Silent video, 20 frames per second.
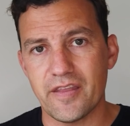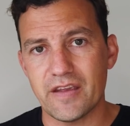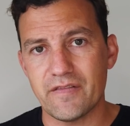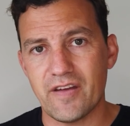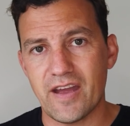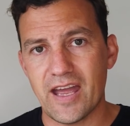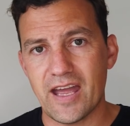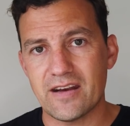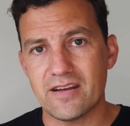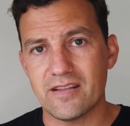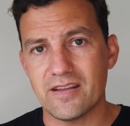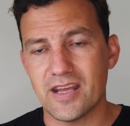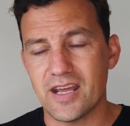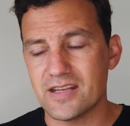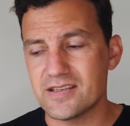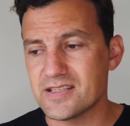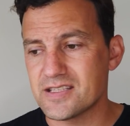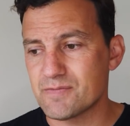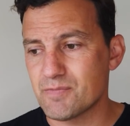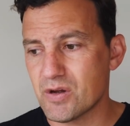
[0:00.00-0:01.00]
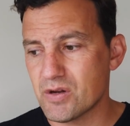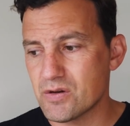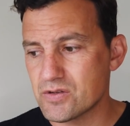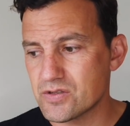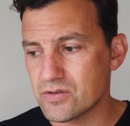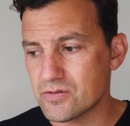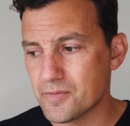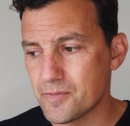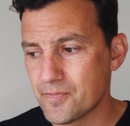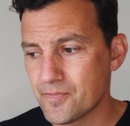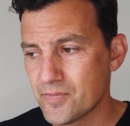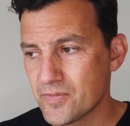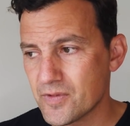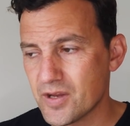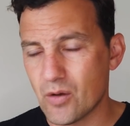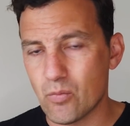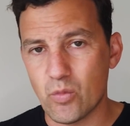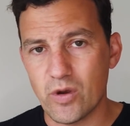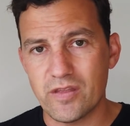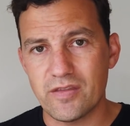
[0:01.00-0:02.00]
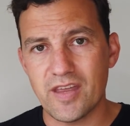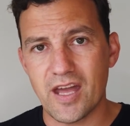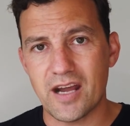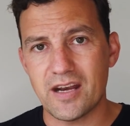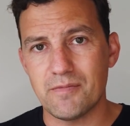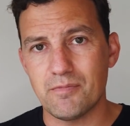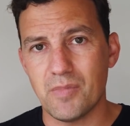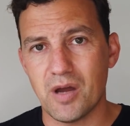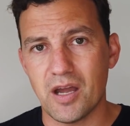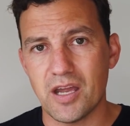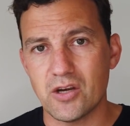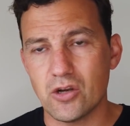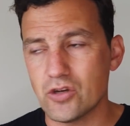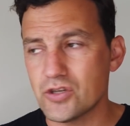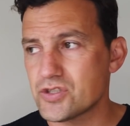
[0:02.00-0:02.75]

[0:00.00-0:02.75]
that they've had at their disposal. And with that in mind,